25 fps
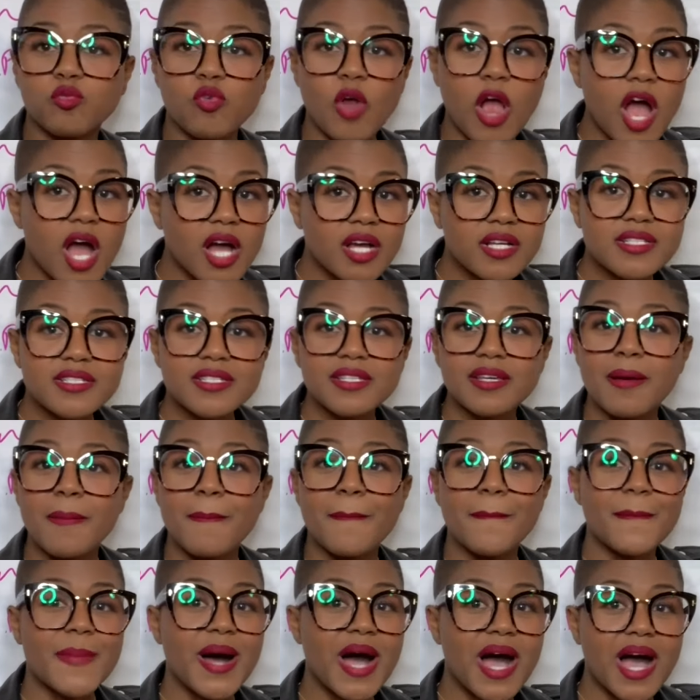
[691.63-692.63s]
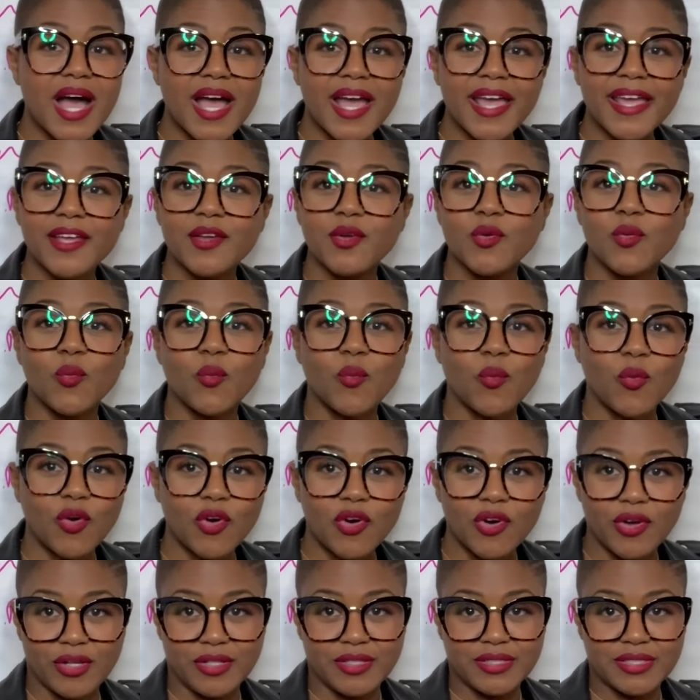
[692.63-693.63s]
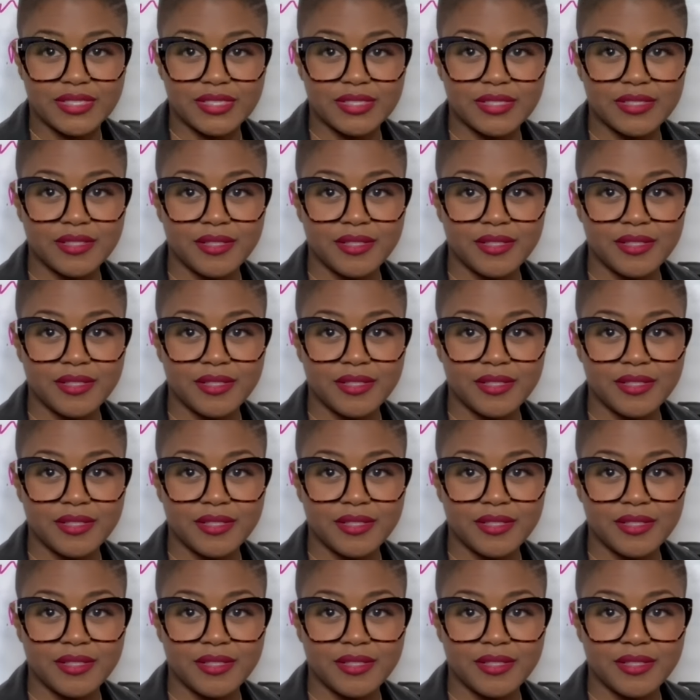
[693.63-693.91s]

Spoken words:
rocked my world.